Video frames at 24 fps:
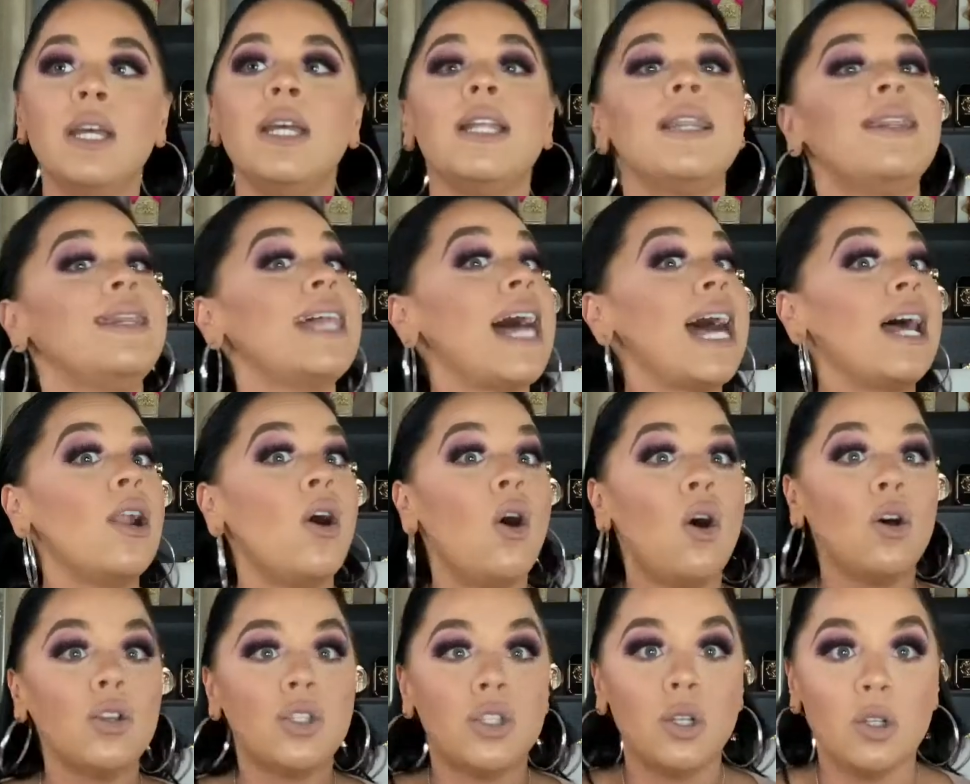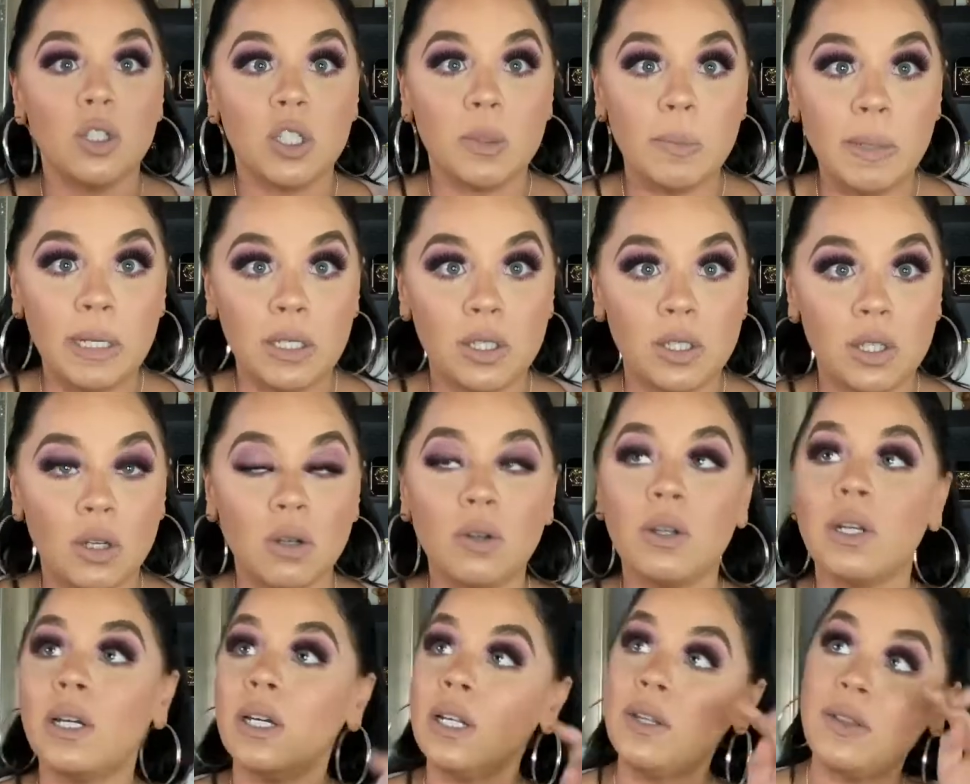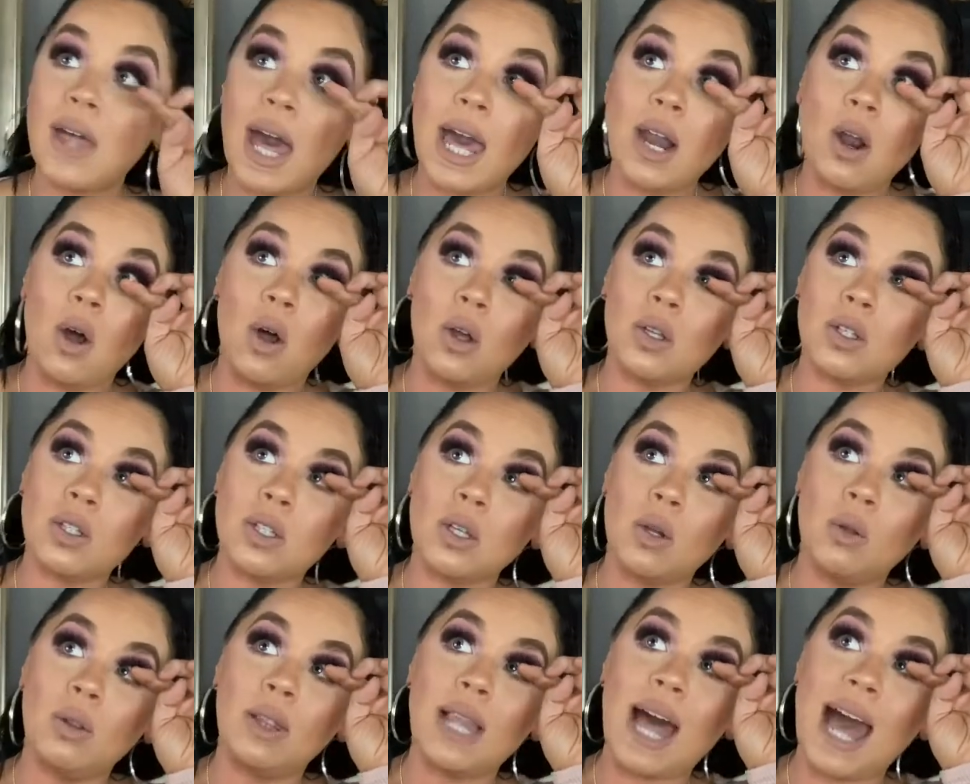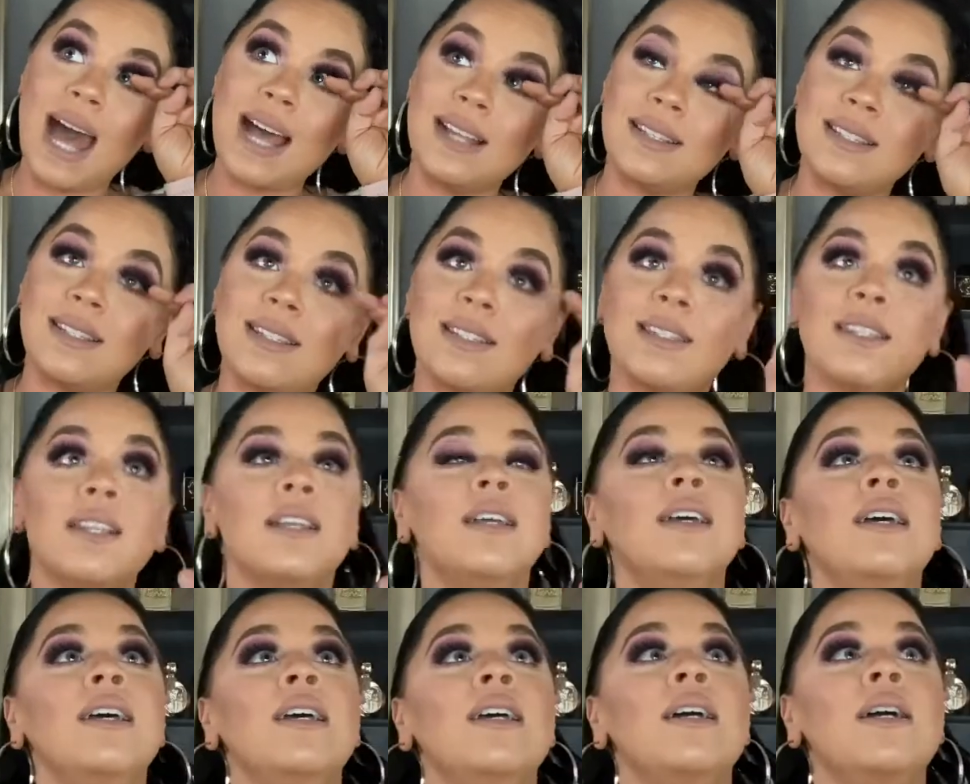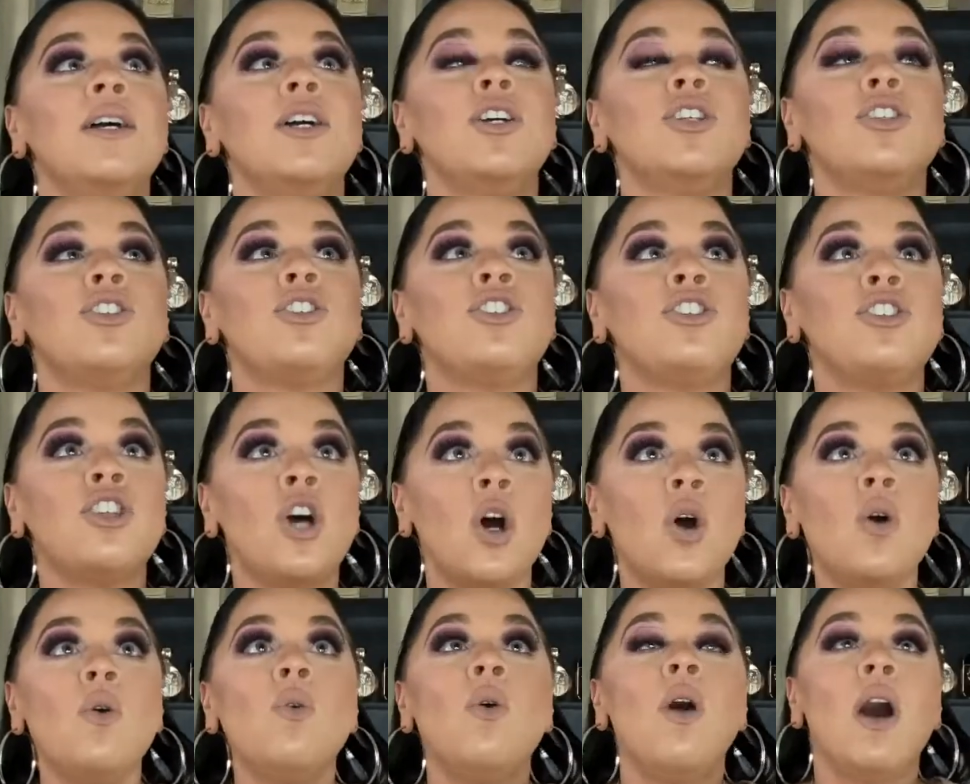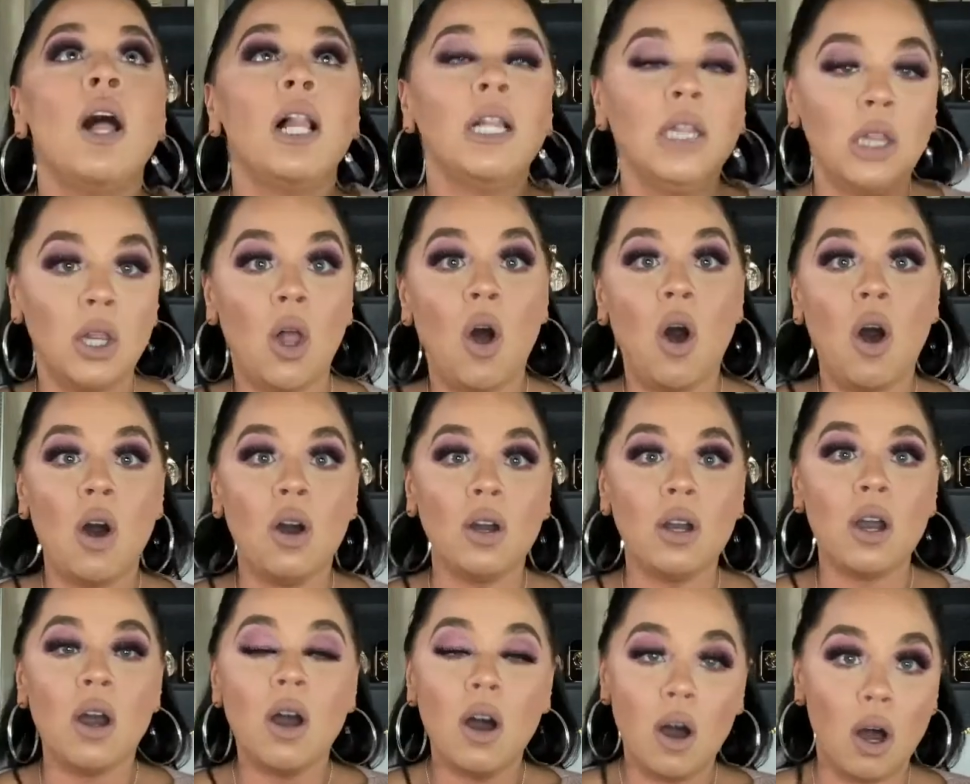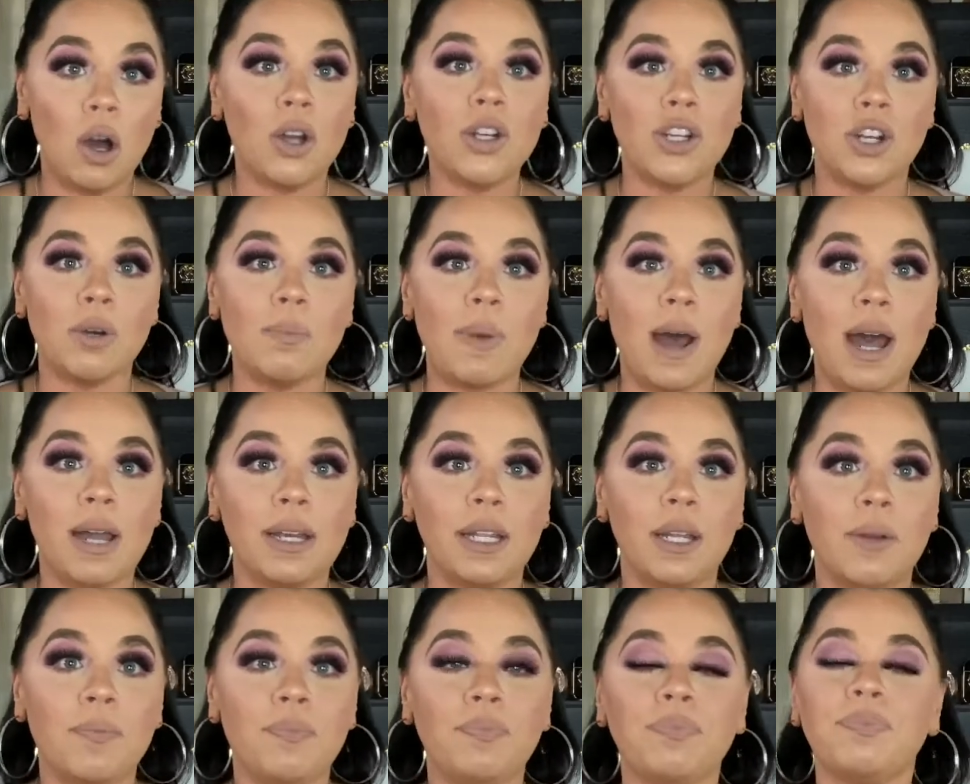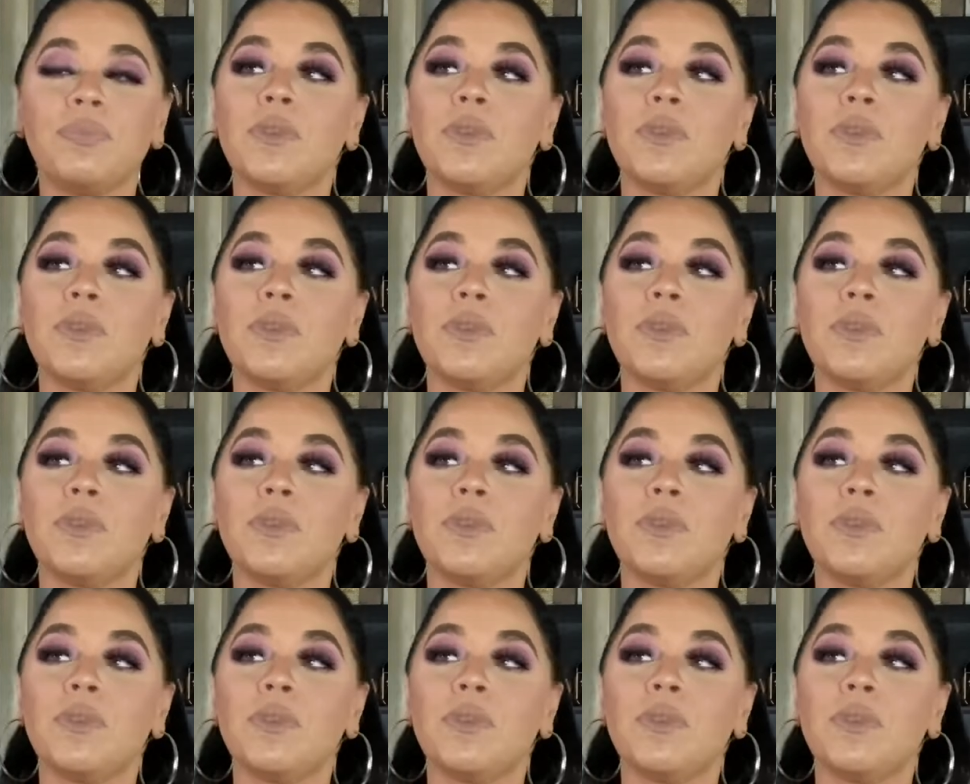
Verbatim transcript: That also smells so good. That also lasts so long on your body.